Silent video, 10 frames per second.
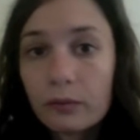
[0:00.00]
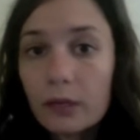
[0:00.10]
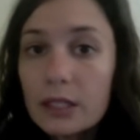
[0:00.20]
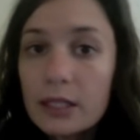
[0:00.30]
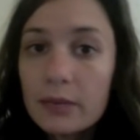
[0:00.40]

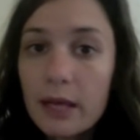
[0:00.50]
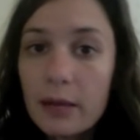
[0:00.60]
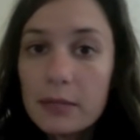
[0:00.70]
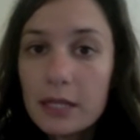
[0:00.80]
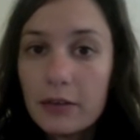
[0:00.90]

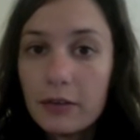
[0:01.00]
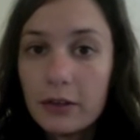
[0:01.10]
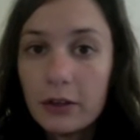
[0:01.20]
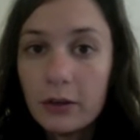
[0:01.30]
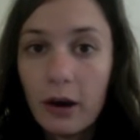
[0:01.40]
sometimes if
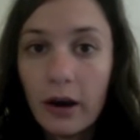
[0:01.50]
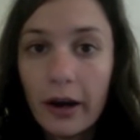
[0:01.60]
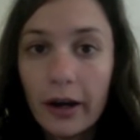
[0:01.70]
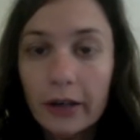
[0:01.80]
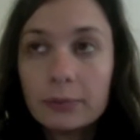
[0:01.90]
you
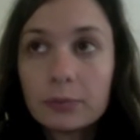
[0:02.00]
are